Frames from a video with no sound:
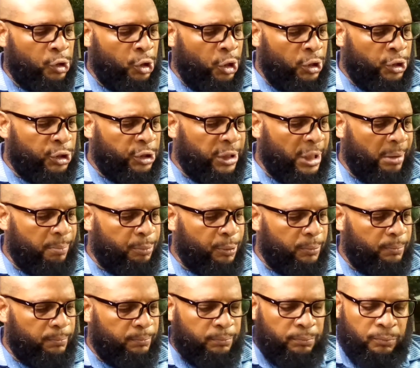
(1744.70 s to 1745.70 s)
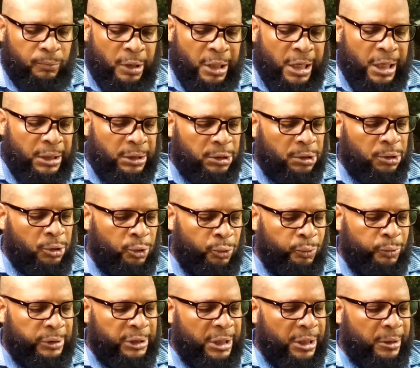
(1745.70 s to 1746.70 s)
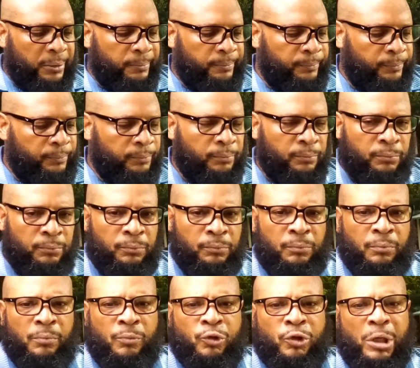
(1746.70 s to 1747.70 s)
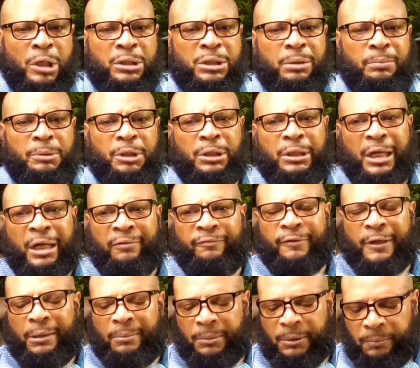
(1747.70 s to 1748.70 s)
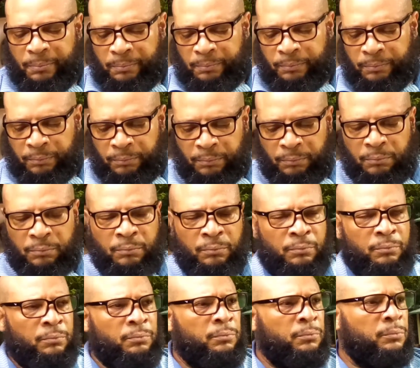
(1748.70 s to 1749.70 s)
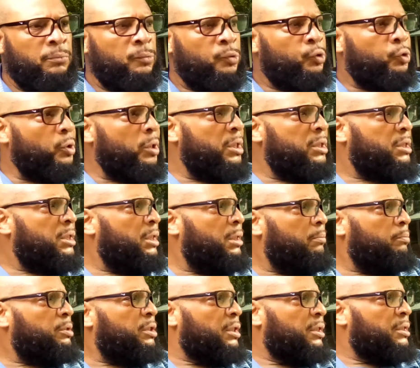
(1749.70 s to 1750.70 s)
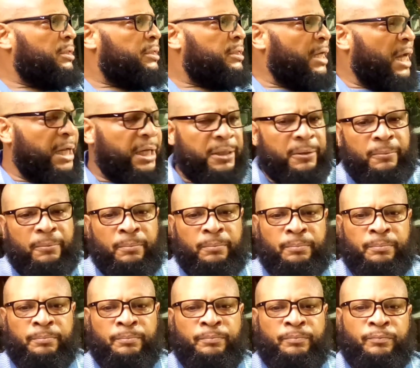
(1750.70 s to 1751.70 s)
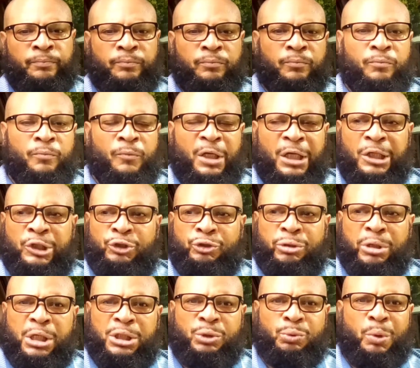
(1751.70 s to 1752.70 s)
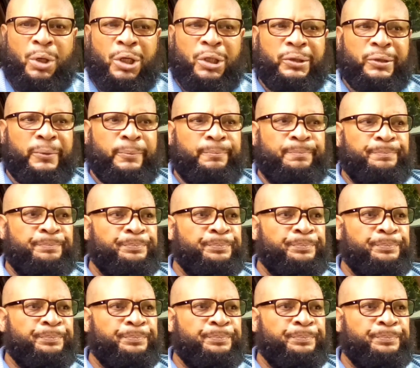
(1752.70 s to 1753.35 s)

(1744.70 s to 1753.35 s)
The Good Shepherd. Hallelujah. Trust him today, family trust him today. He's trustworthy.